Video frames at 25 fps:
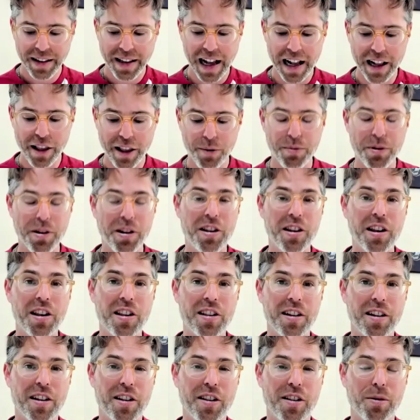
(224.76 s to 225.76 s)
that's
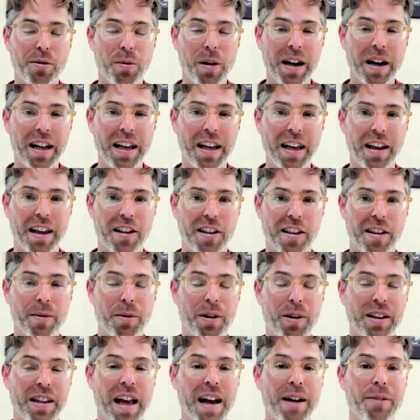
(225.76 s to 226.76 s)
resistance to what is.
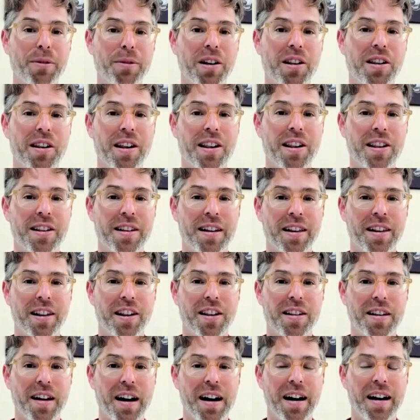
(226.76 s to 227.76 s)
And what that
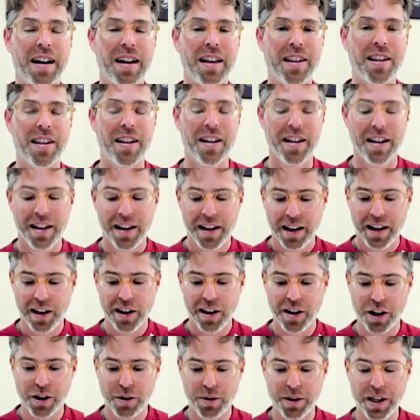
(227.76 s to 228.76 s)
resistance does
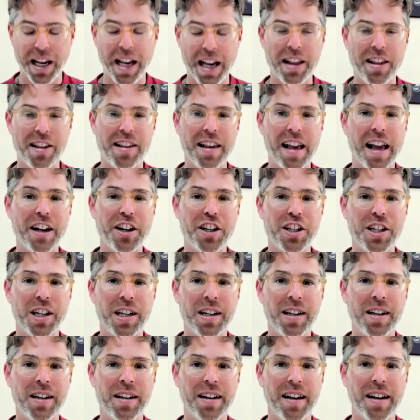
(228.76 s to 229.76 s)
is it creates
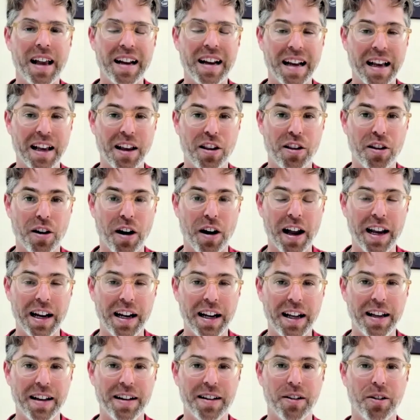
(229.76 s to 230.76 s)
tension and
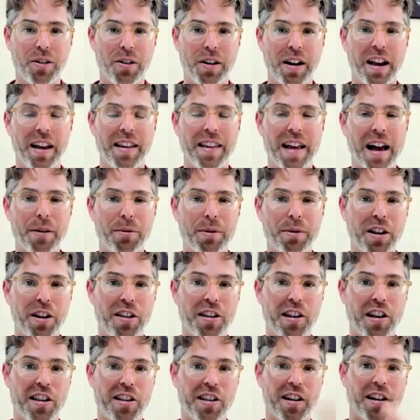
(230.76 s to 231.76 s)
anxiety, okay? That
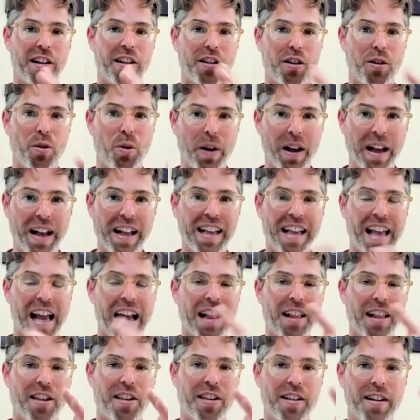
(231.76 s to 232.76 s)
resistance going
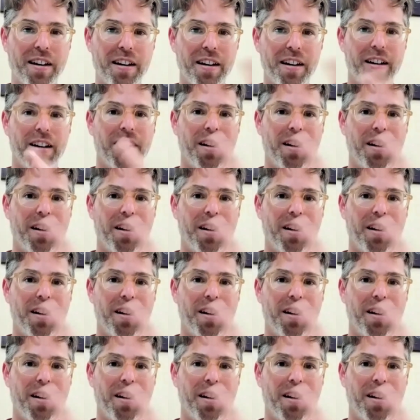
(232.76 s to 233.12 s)
against